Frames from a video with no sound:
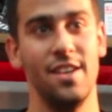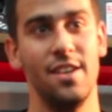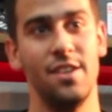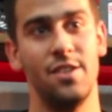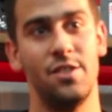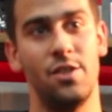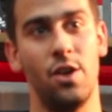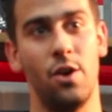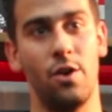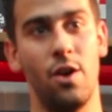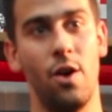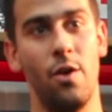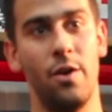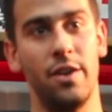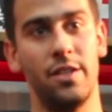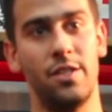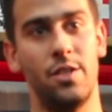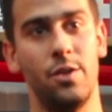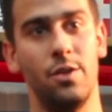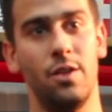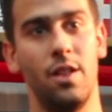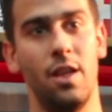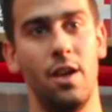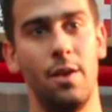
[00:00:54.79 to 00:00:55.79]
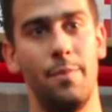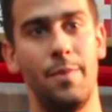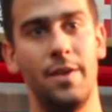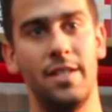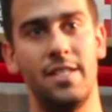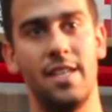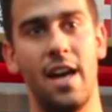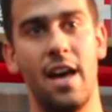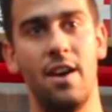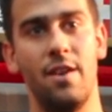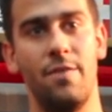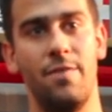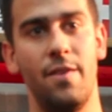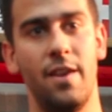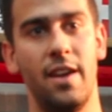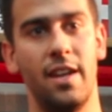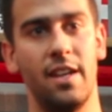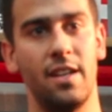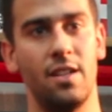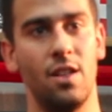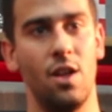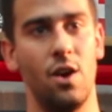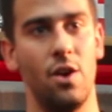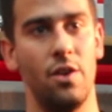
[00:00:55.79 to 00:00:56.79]
So going to a little bit tighter
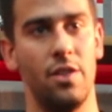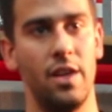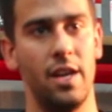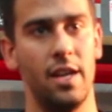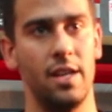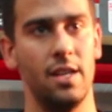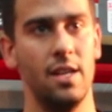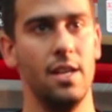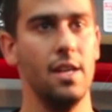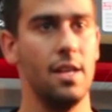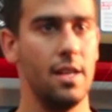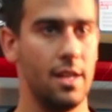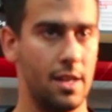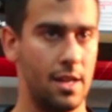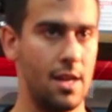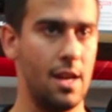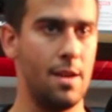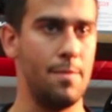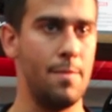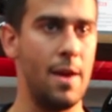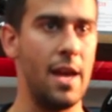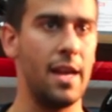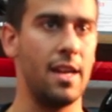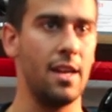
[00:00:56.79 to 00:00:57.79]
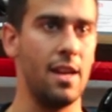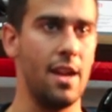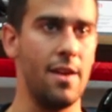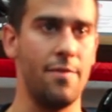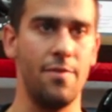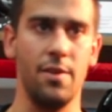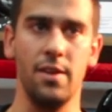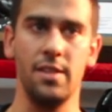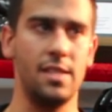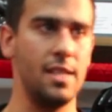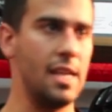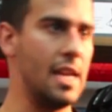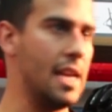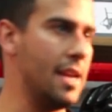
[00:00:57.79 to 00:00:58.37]
fitting clothing can make a difference,